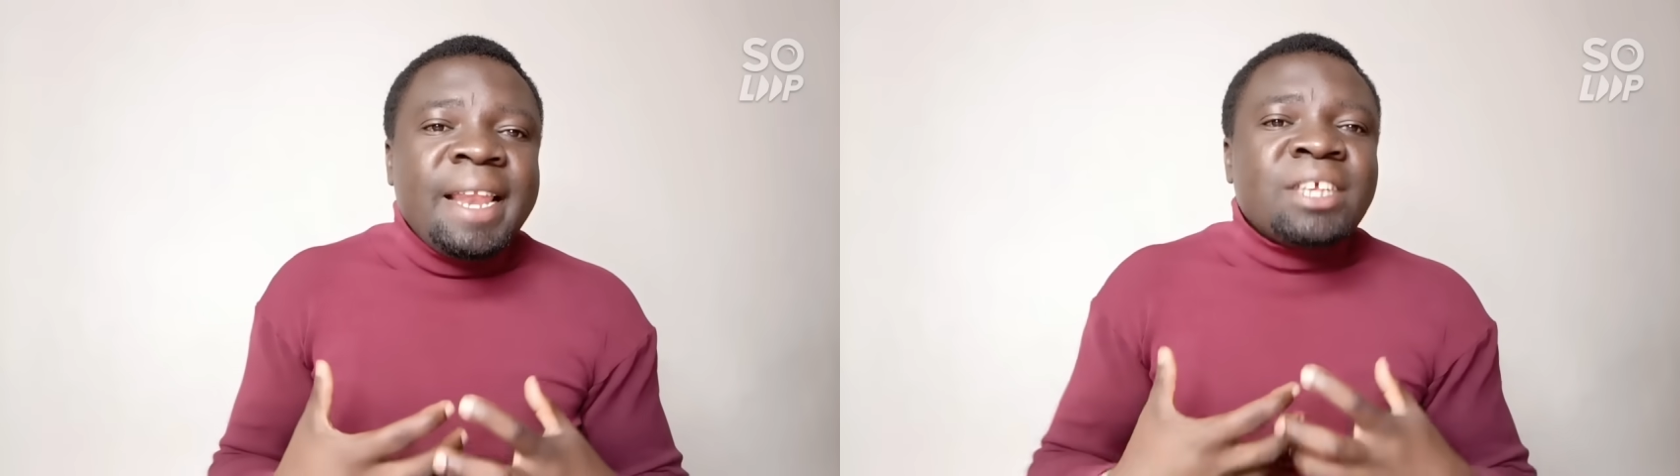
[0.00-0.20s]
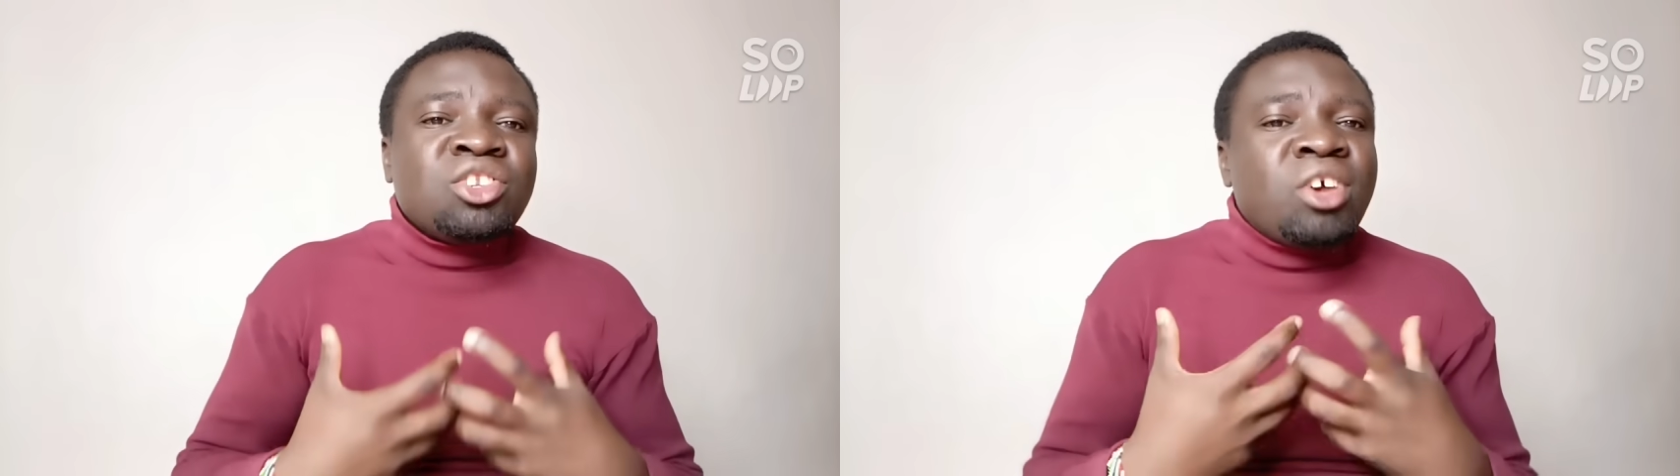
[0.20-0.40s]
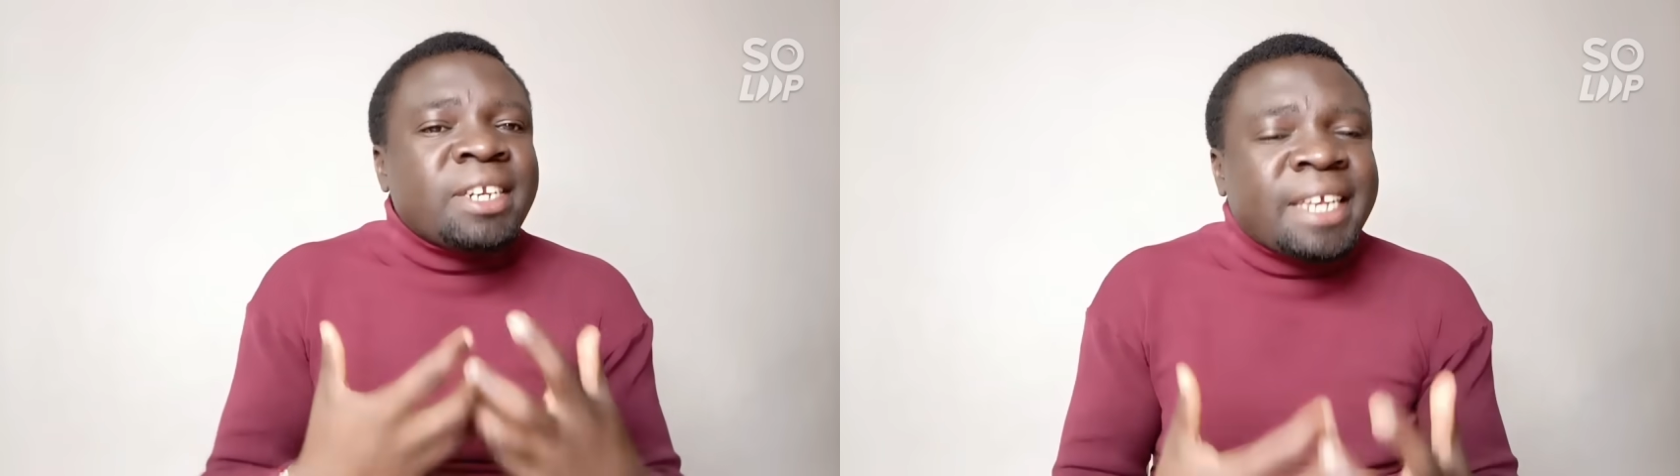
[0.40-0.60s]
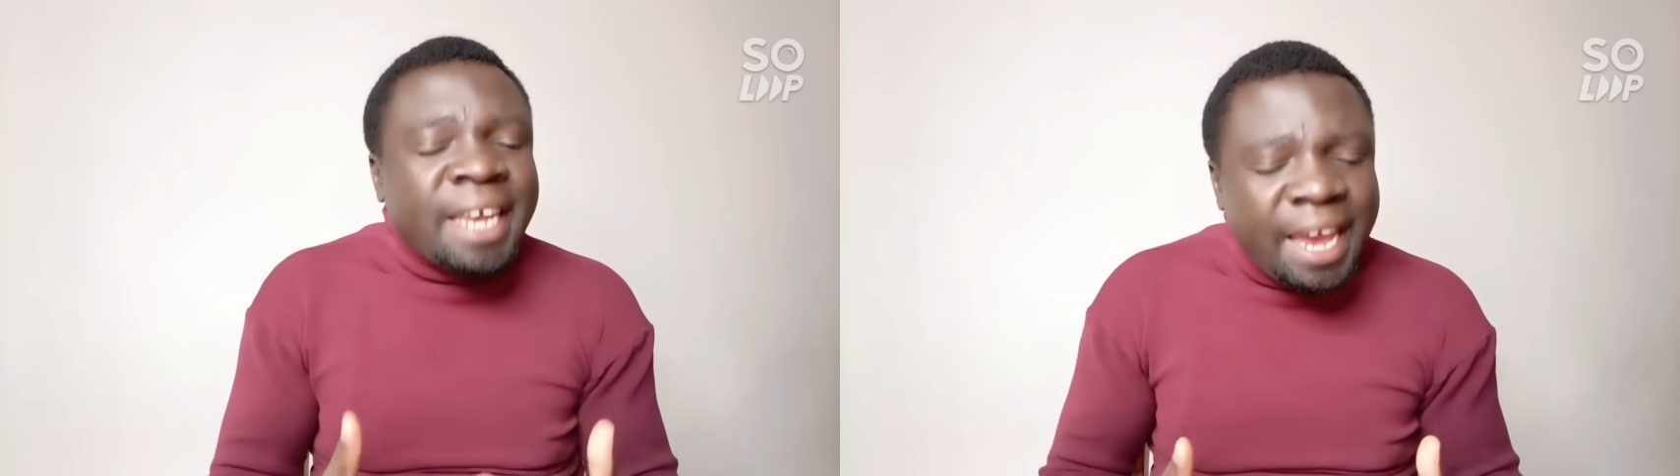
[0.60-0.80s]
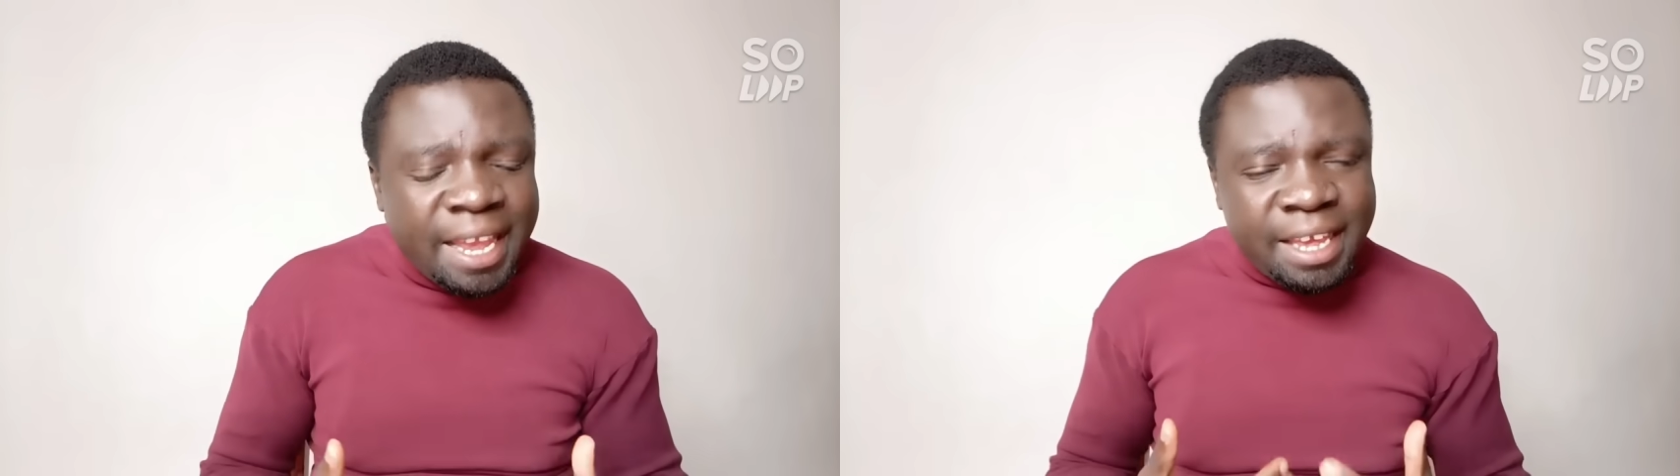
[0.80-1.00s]
is not
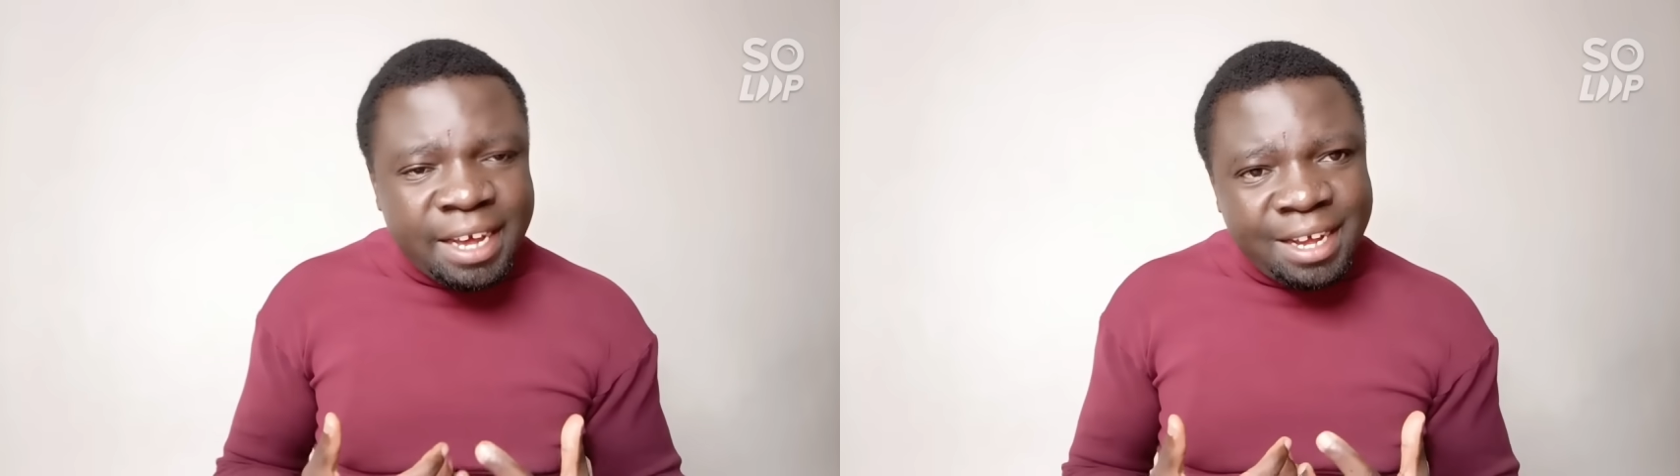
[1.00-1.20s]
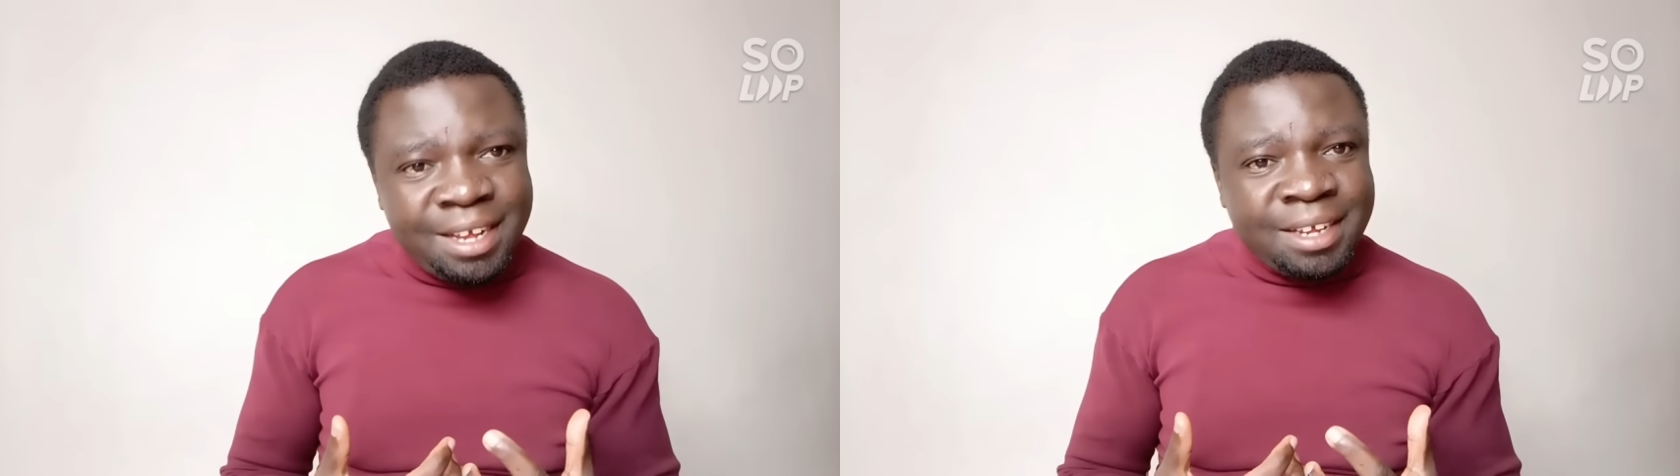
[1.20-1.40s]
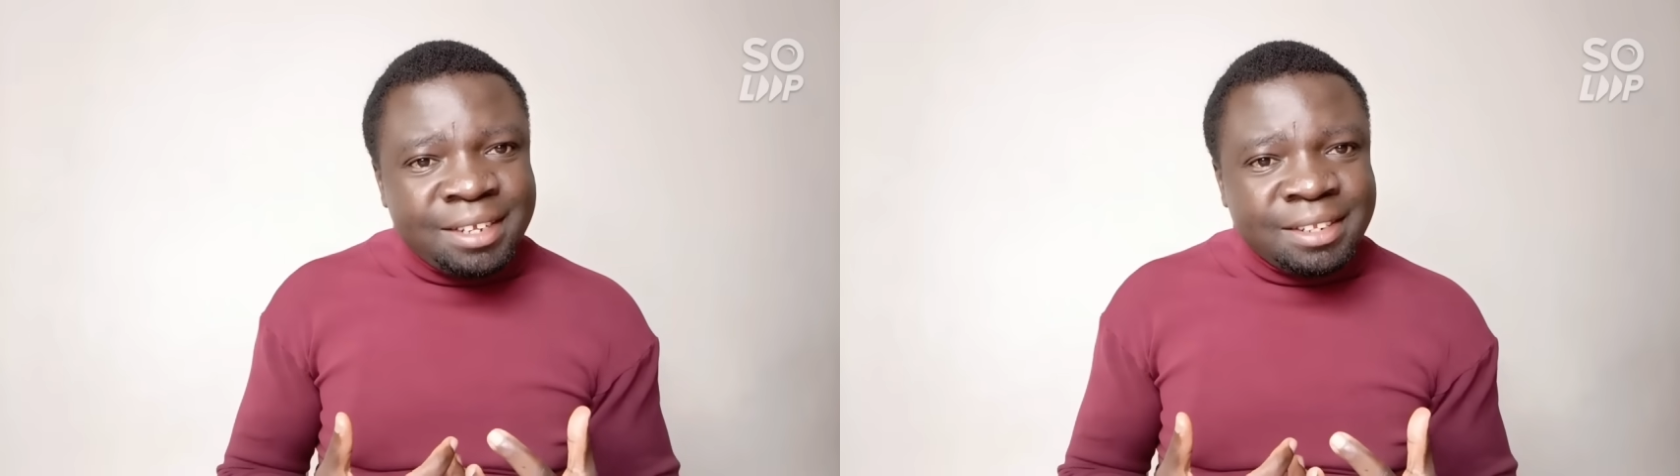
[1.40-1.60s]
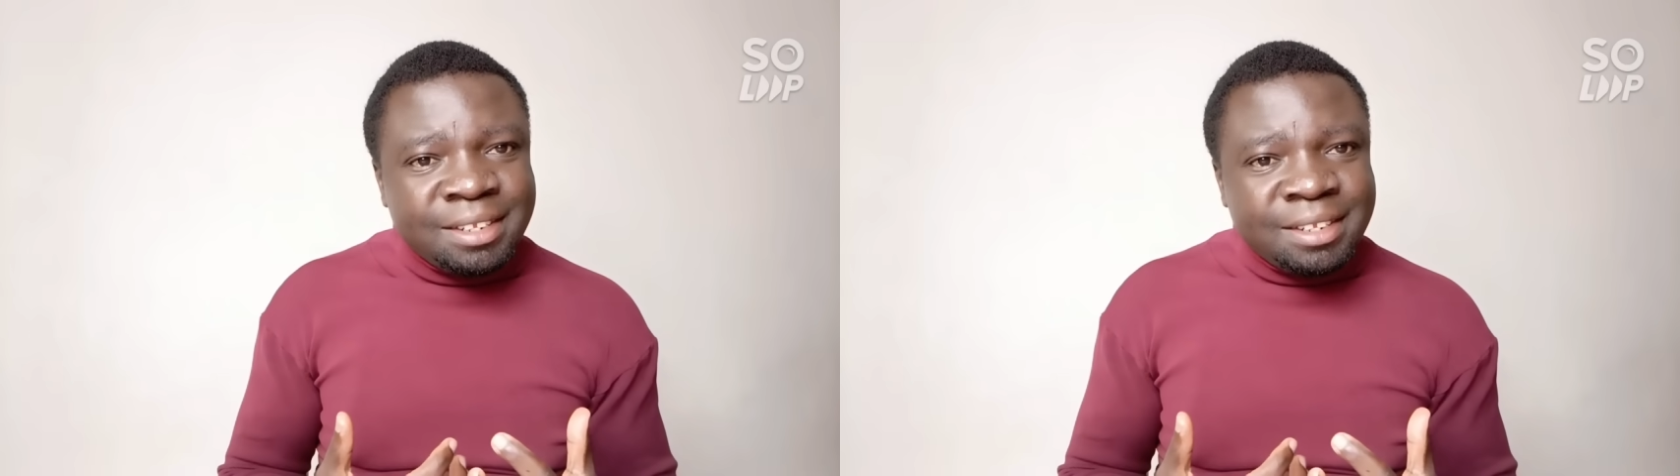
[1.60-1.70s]
Kenya